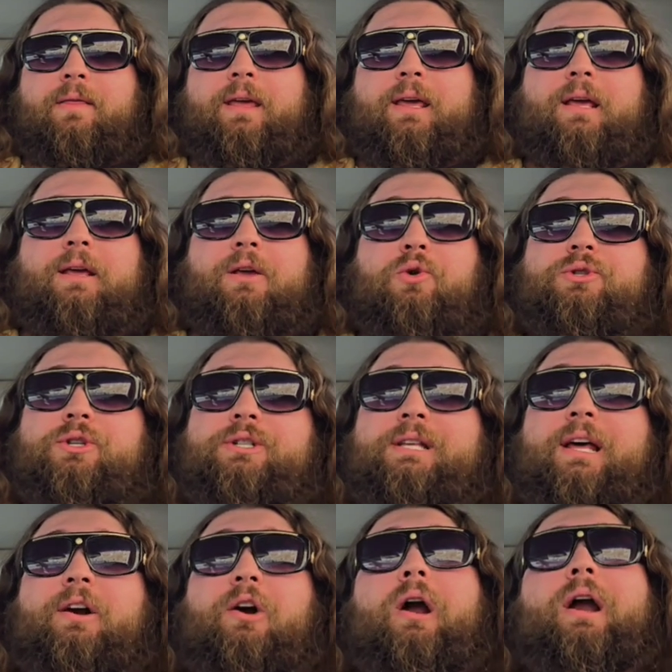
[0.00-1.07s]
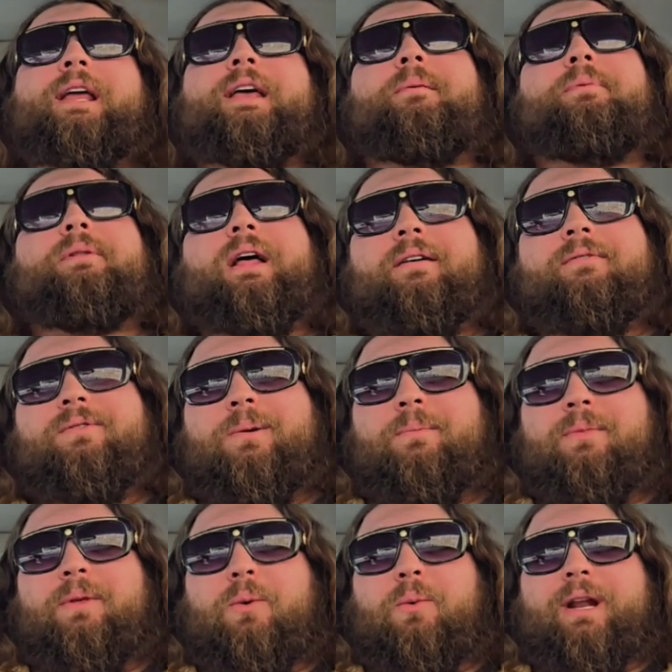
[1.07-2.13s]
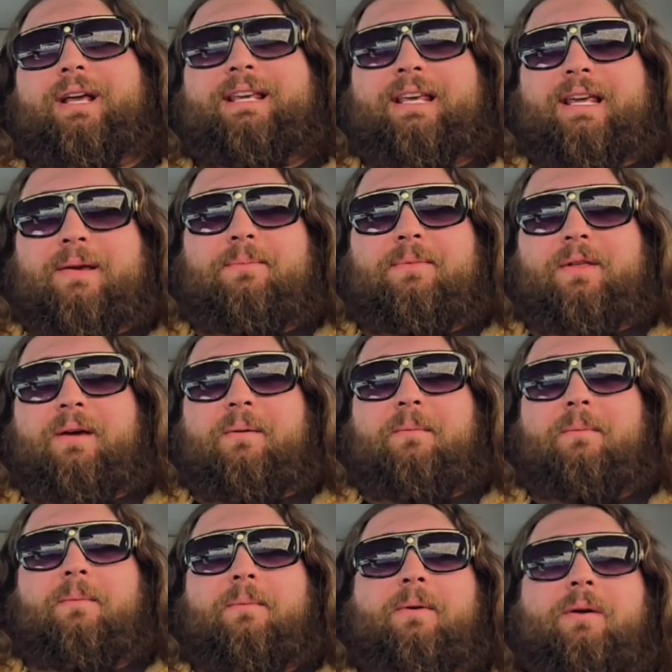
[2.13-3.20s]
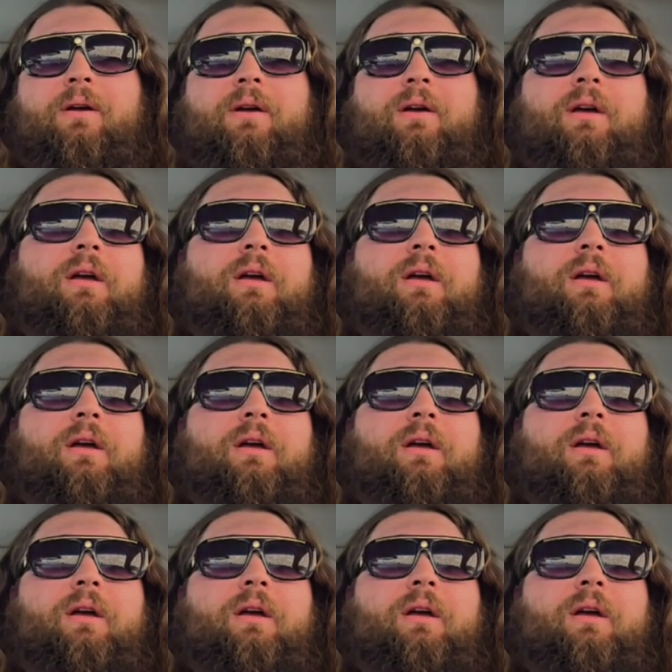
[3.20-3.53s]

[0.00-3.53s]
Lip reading: the users that are already on the platform, they want to keep them.